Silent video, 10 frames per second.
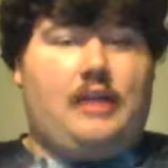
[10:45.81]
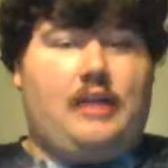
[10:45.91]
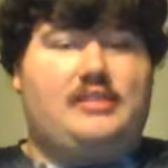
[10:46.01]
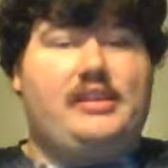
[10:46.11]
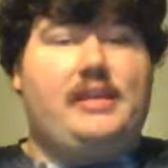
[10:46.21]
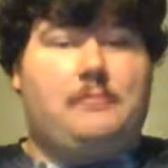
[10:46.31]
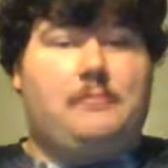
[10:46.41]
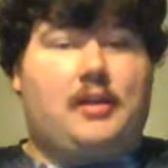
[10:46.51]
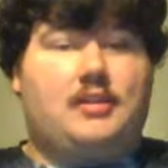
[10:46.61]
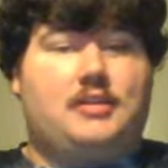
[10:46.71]
CD
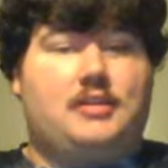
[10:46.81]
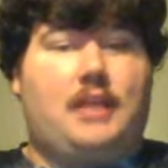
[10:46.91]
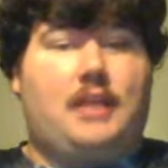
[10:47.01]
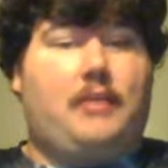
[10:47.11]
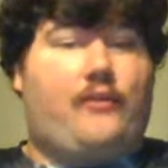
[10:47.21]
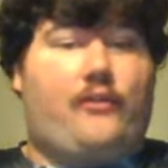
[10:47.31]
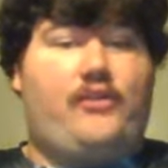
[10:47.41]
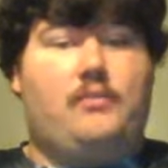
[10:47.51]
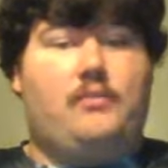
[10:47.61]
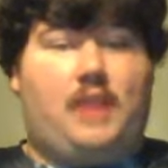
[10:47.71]
players I bought for a
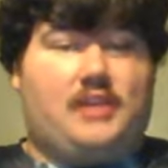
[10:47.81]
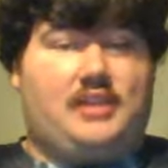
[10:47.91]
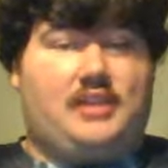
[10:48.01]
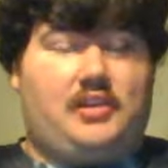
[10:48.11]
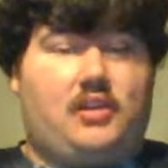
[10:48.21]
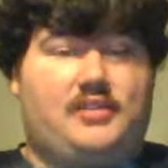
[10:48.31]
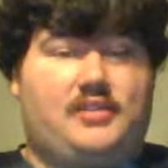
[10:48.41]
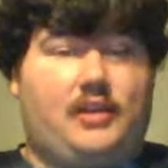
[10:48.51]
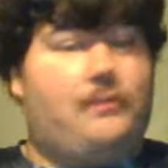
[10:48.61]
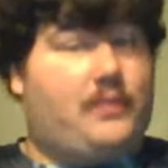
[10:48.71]
few bucks at a yard
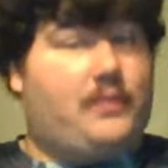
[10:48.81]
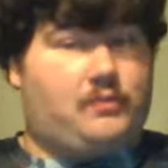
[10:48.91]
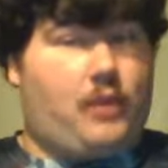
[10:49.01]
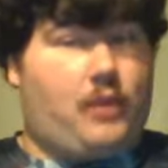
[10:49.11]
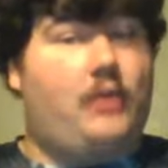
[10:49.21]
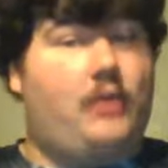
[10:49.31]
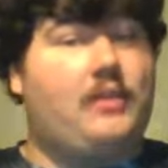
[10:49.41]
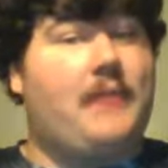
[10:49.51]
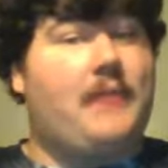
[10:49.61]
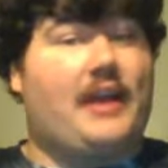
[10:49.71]
sale. It was brand new in
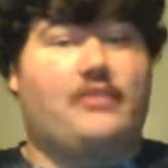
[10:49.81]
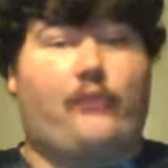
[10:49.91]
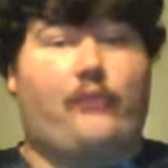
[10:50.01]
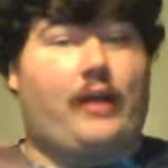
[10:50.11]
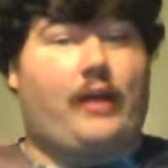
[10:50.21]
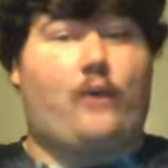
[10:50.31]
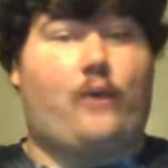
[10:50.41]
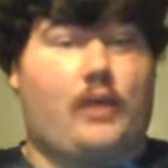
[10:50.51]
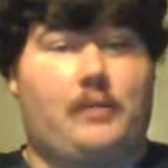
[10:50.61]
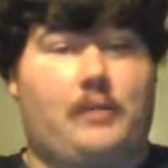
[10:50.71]
the package for like
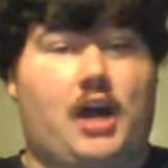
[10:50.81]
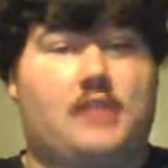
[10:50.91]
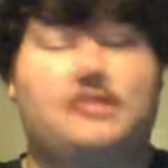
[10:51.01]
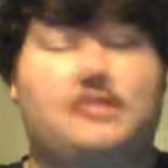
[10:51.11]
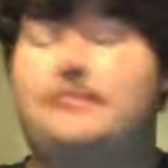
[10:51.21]
40 bucks.